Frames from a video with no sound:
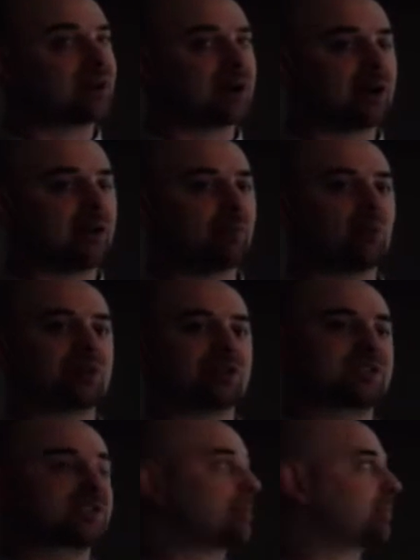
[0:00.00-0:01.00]
which is something
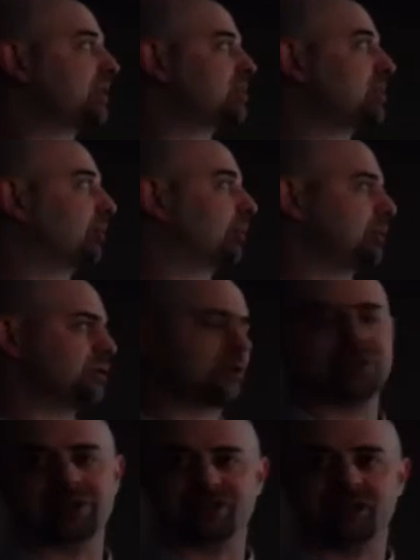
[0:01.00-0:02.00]
that people don't usually
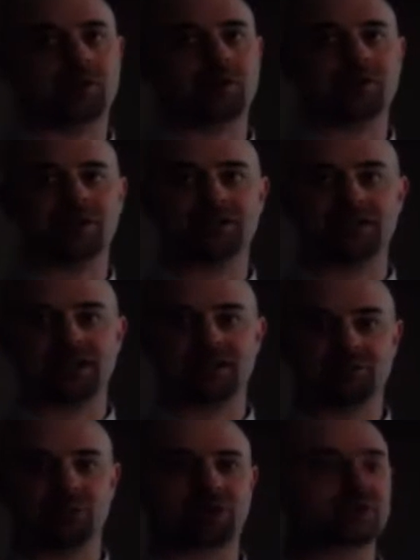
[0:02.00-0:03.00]
consider in the
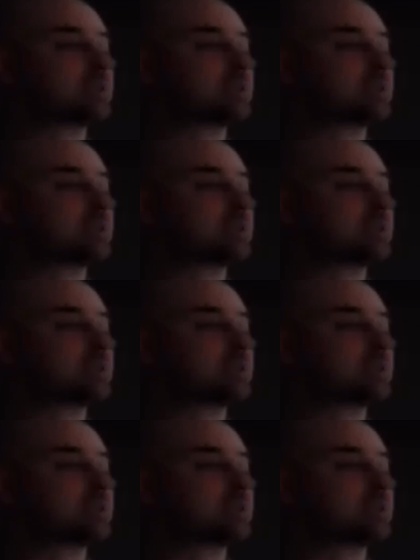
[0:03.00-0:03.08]
textbooks.